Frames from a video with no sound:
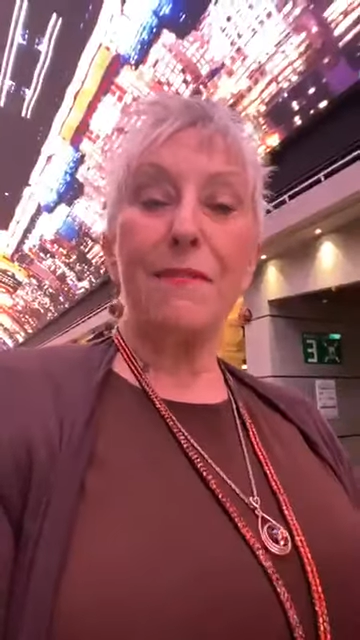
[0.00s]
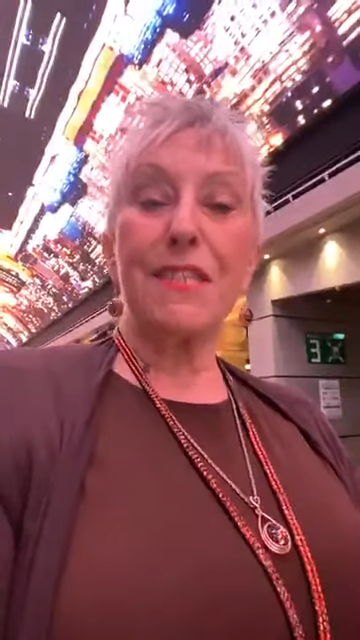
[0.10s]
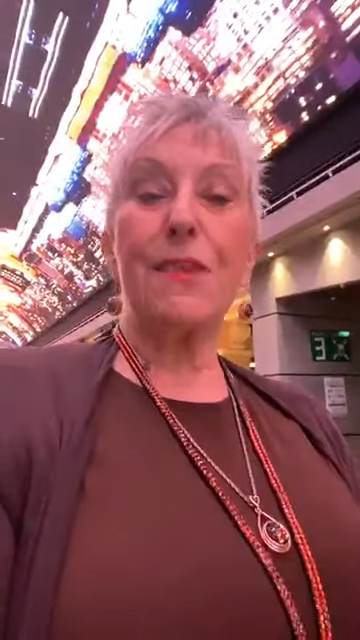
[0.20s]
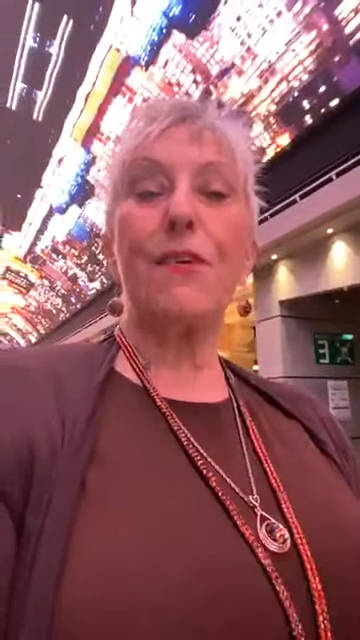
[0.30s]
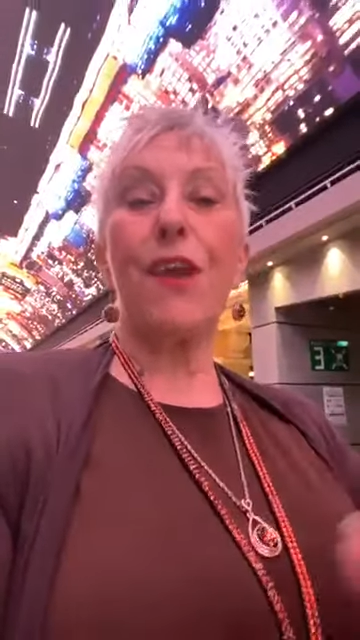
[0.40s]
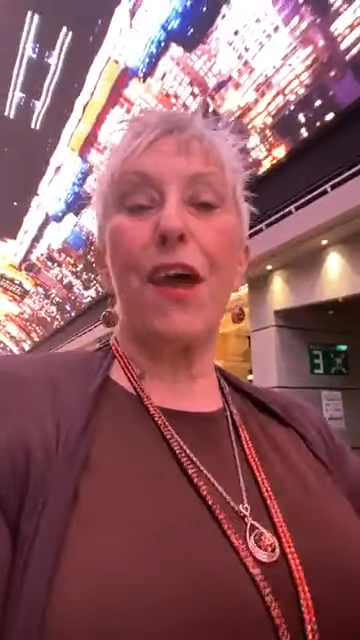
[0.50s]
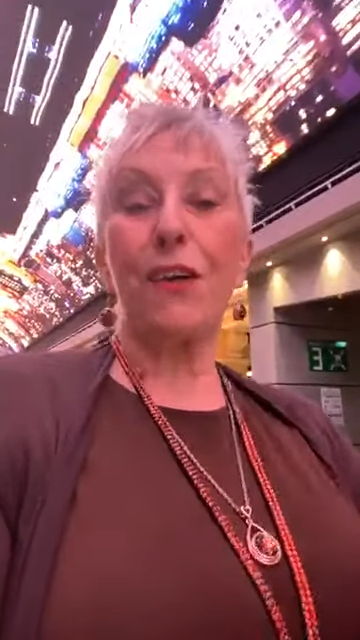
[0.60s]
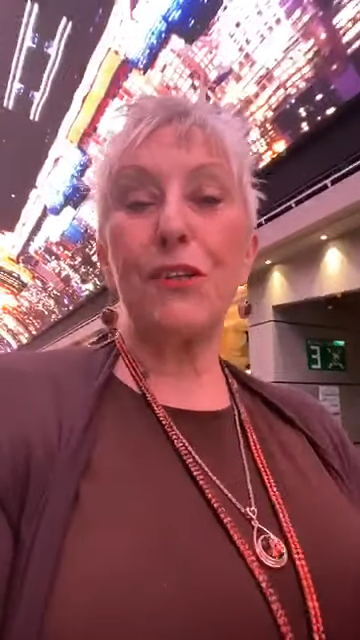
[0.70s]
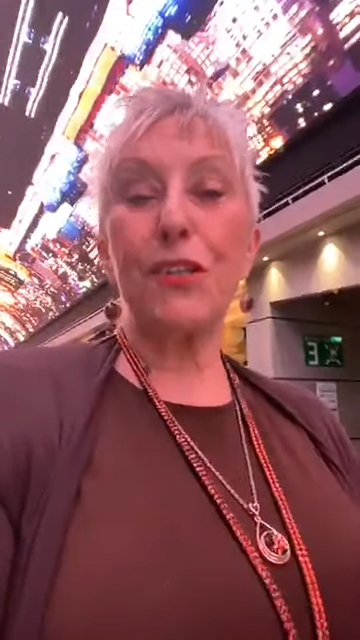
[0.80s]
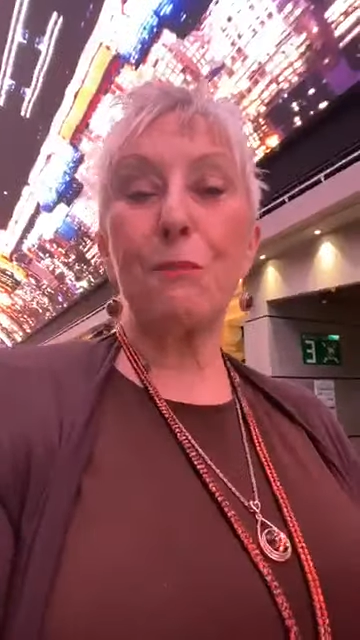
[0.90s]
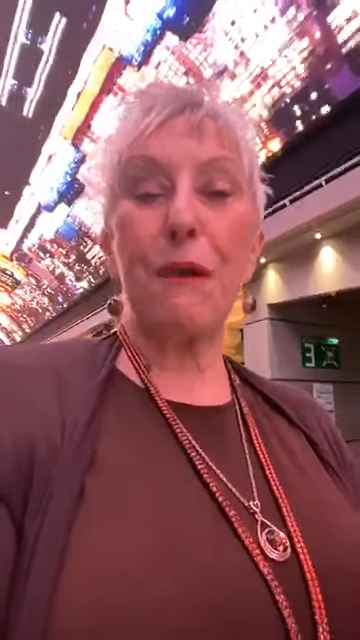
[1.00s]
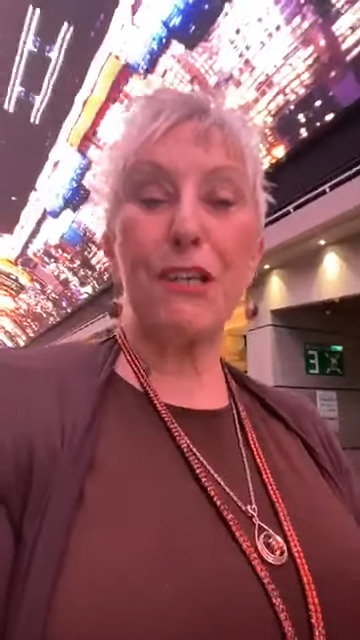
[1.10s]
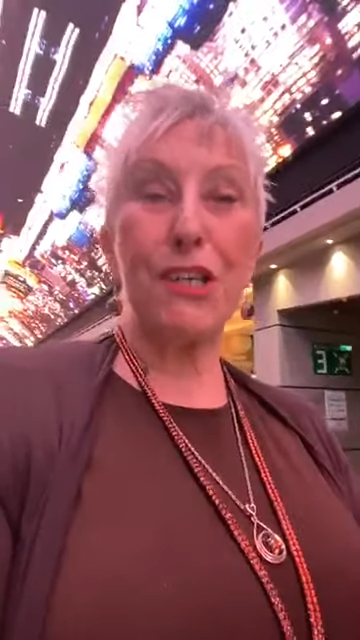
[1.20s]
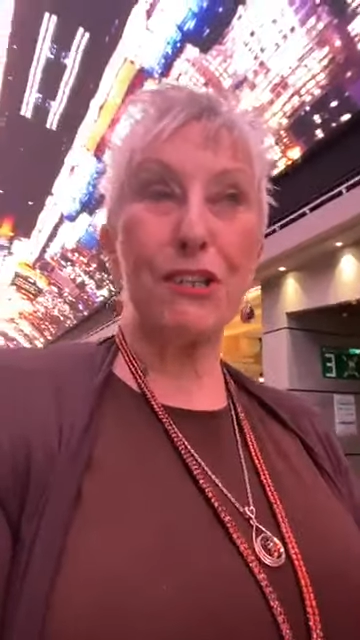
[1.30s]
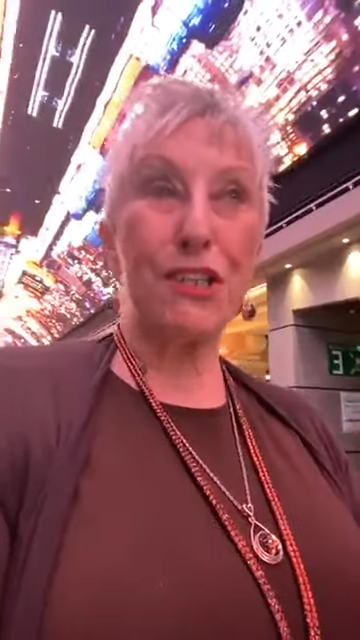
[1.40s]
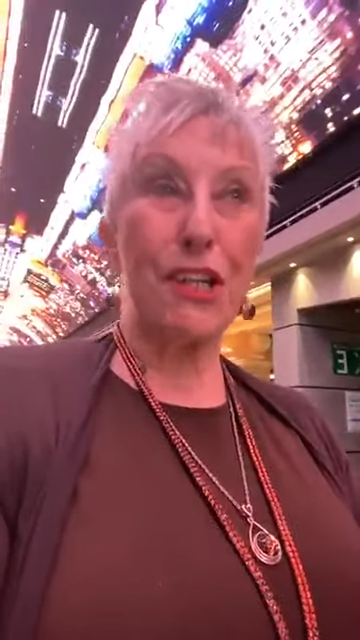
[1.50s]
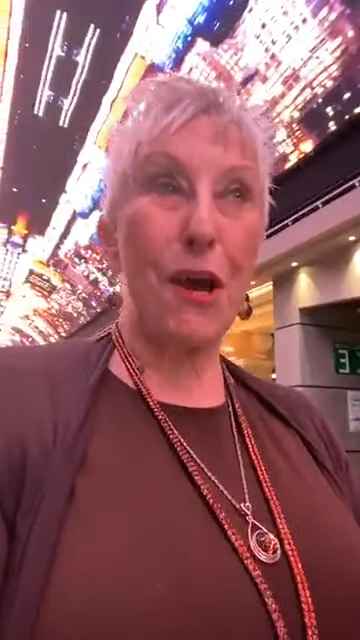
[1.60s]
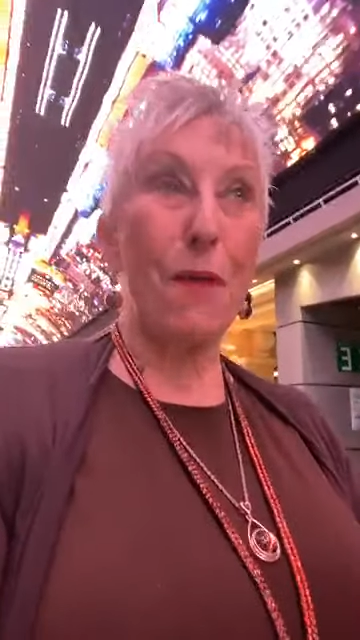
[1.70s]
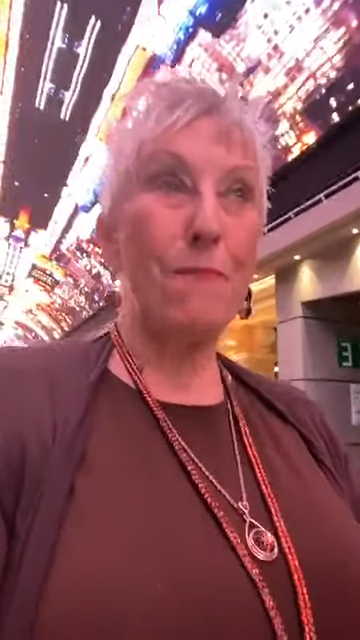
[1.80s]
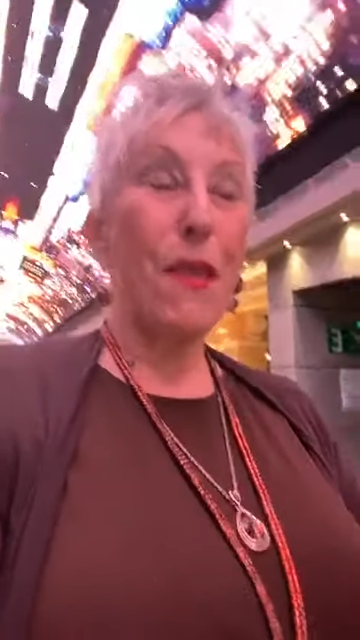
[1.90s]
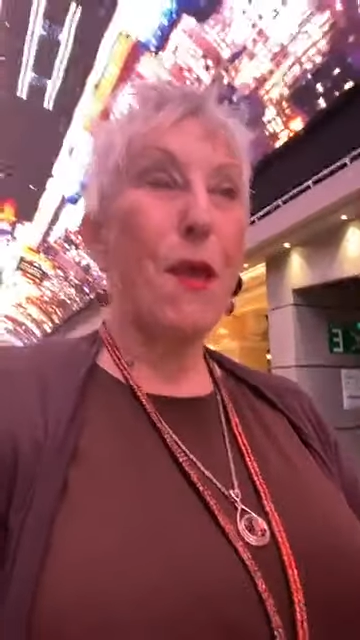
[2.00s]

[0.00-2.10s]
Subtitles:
so that I could speak to you tonight.